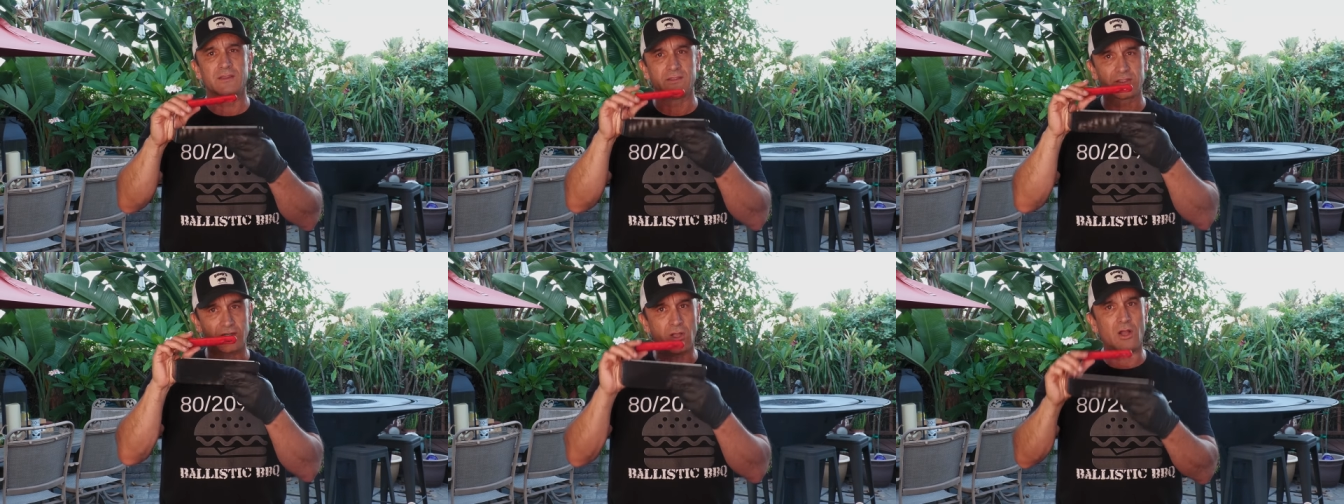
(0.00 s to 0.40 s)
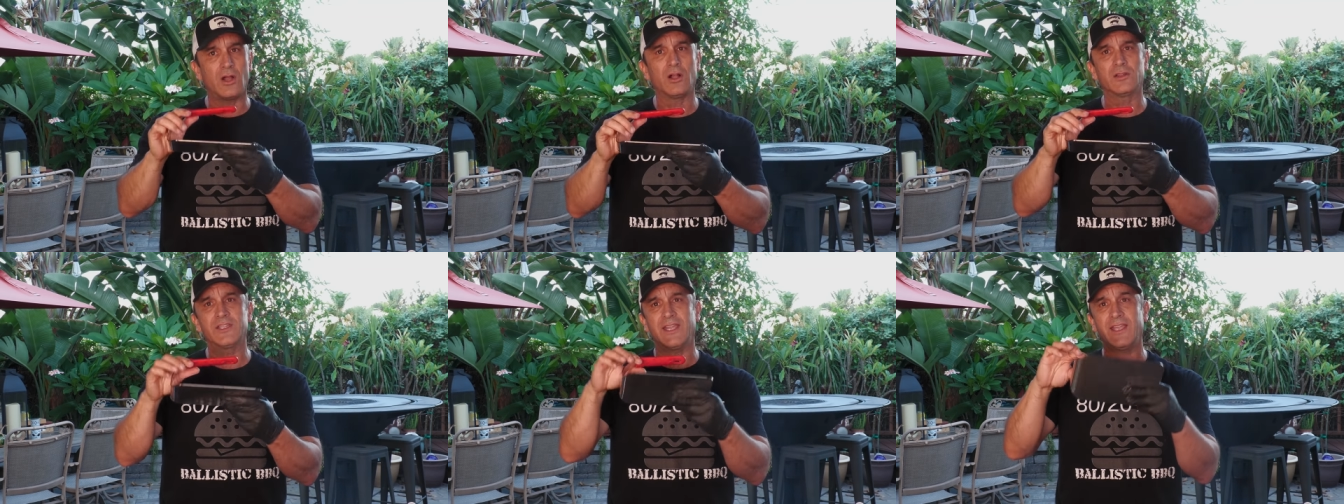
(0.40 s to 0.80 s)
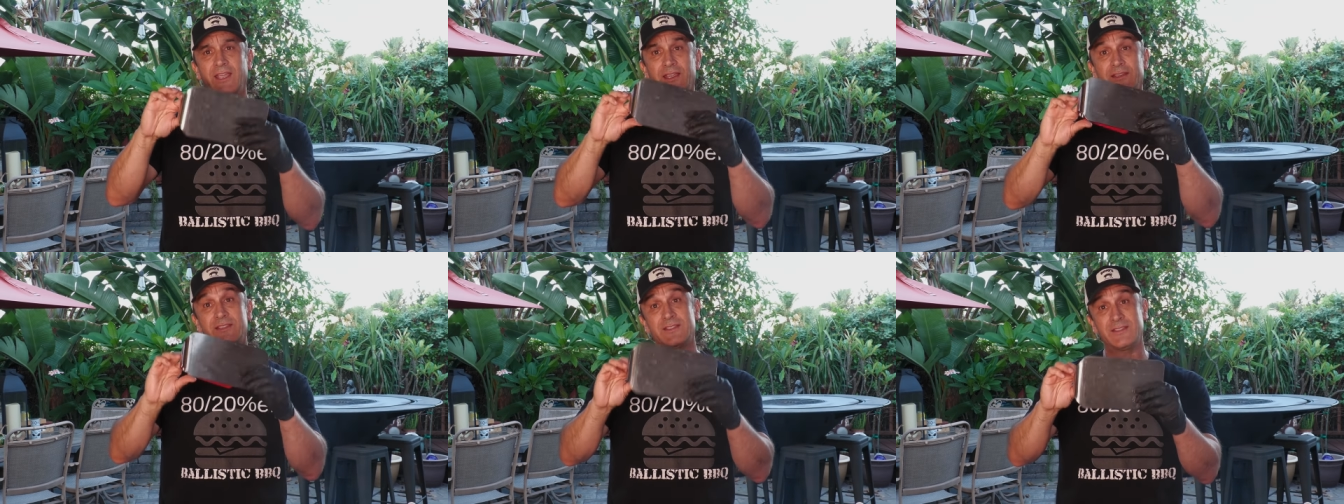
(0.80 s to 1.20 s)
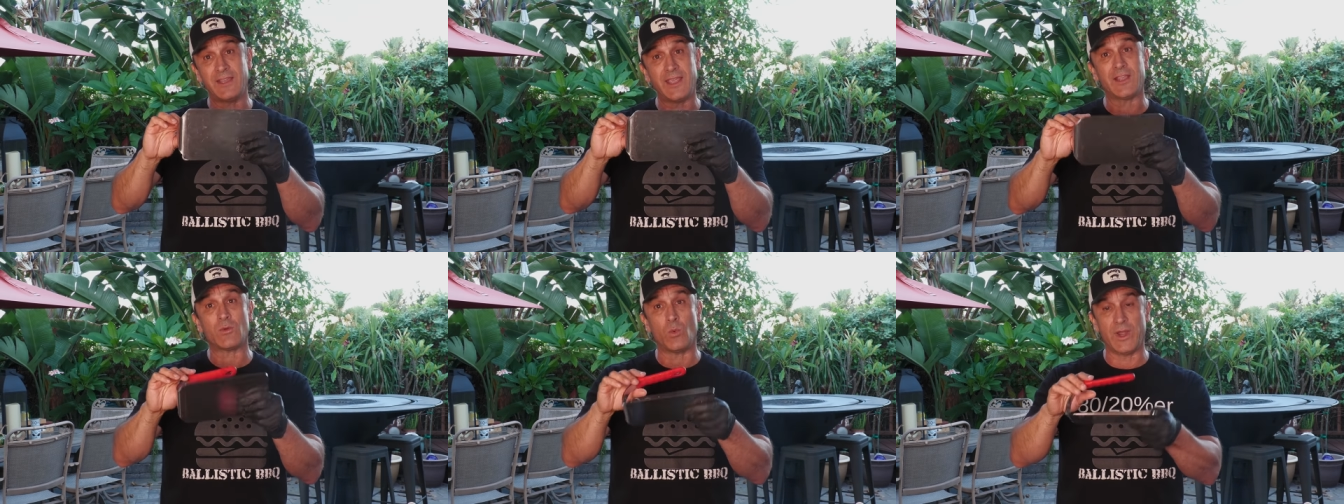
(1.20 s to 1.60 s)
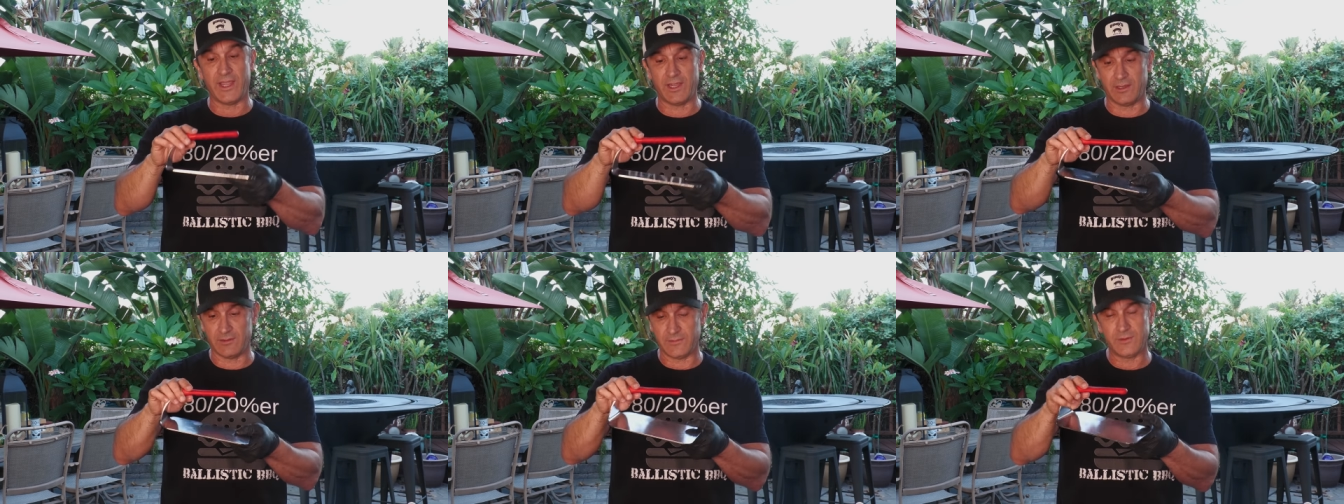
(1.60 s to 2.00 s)
It's called a steak
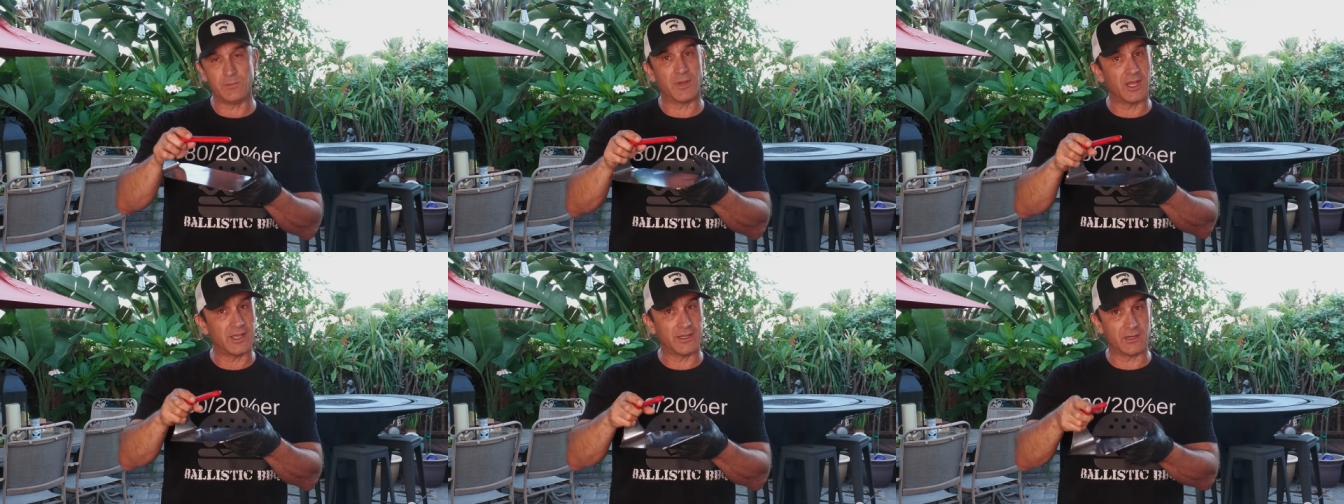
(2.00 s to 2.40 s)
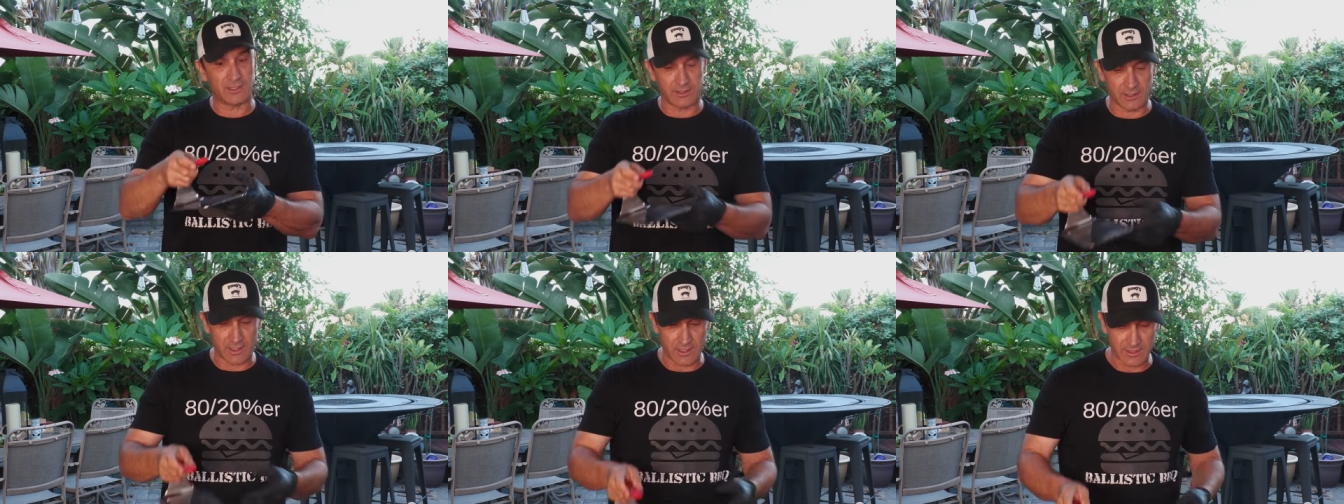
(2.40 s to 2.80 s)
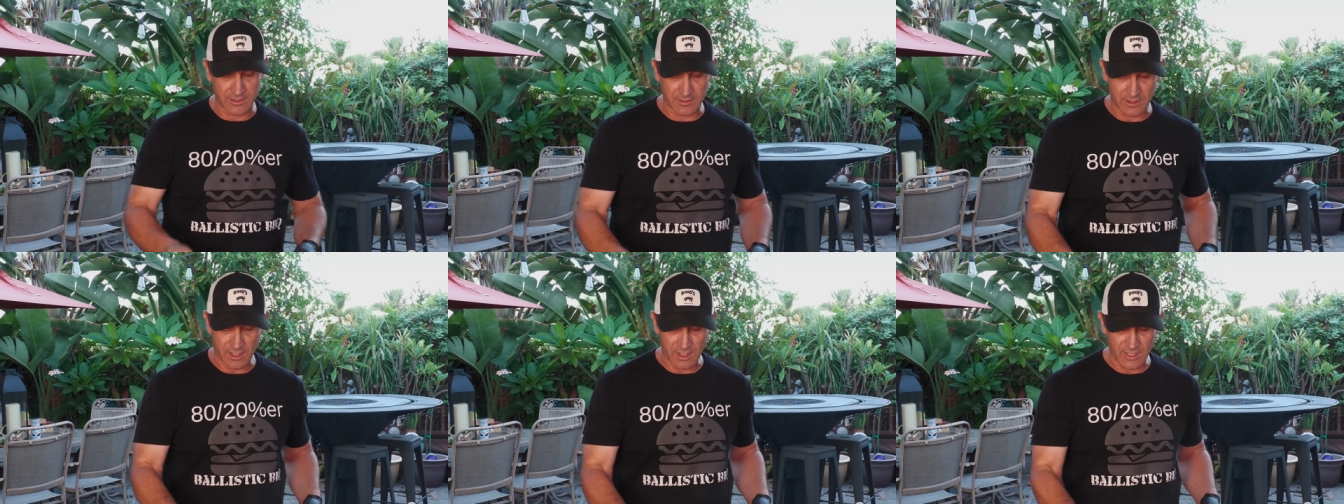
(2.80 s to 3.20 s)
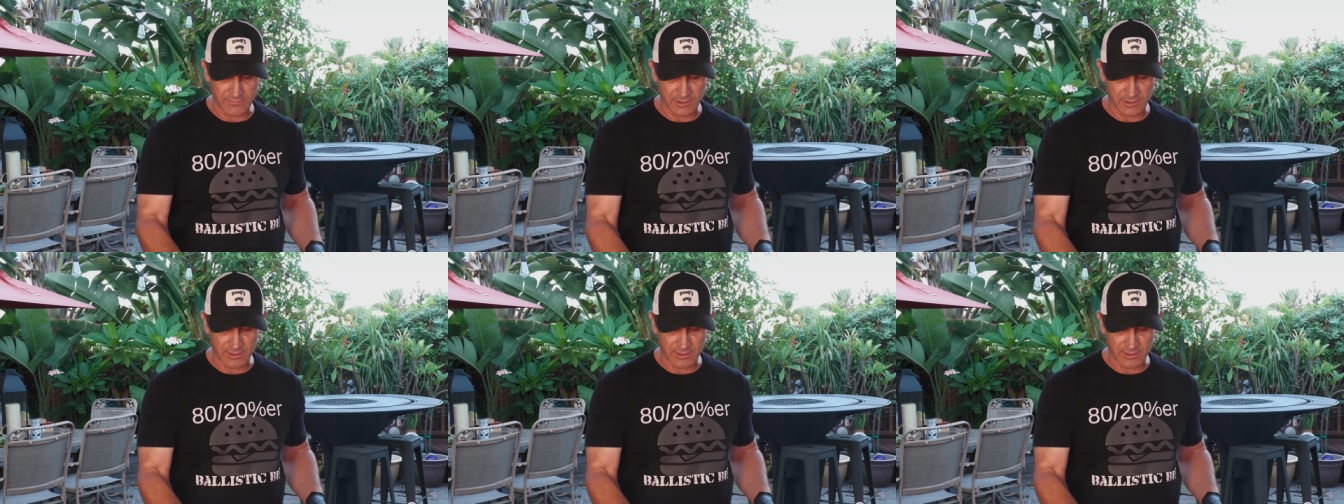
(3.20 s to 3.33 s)
weight if you buy it online. I'll have